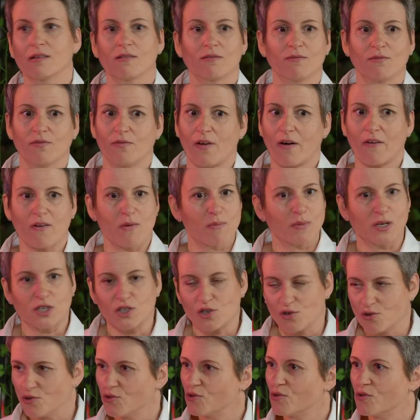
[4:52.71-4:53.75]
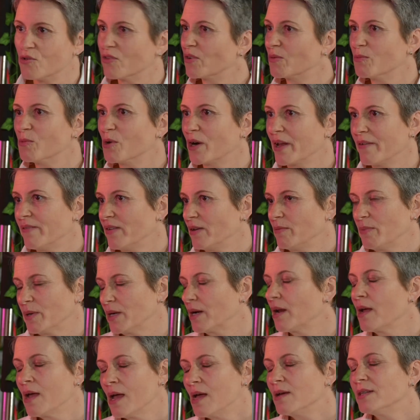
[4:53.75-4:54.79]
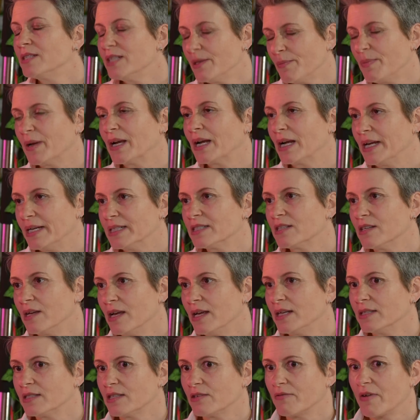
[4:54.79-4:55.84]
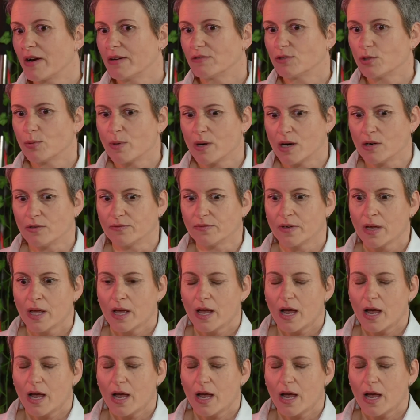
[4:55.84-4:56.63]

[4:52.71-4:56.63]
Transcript: very mature and whatever, but typically it's around 12.